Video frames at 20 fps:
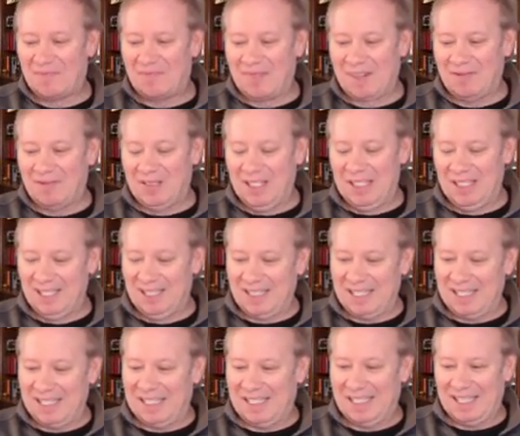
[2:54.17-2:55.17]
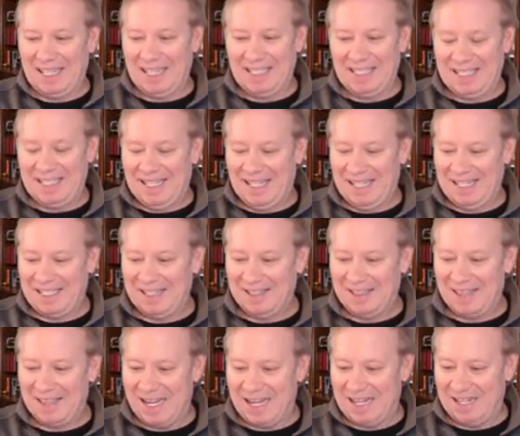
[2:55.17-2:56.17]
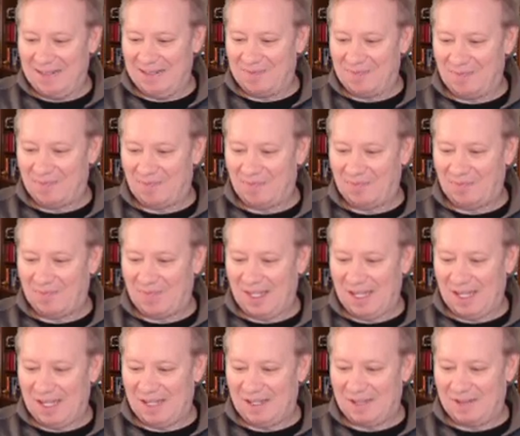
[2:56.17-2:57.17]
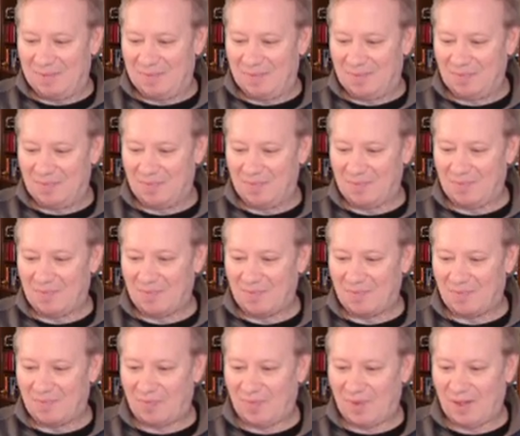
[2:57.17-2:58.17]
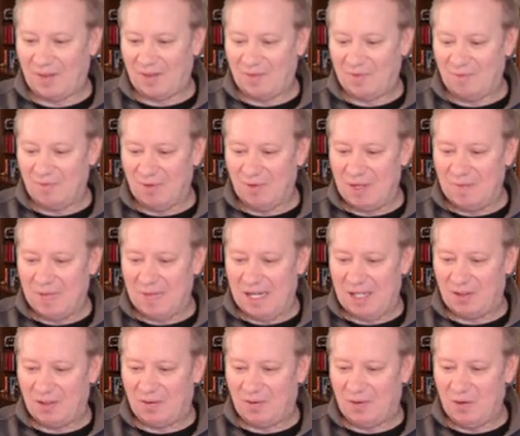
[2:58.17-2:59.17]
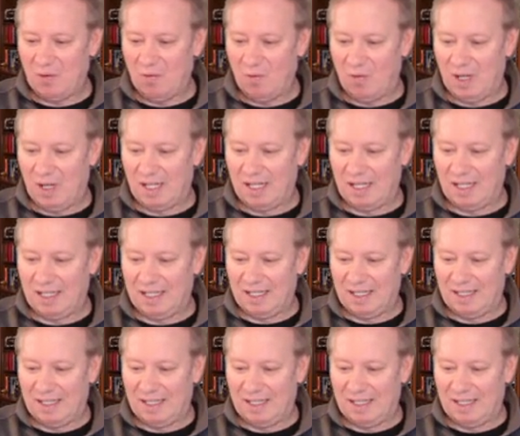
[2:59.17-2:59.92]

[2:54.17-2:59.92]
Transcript: Really? I did not hear that. Yeah. Rematch few wanted.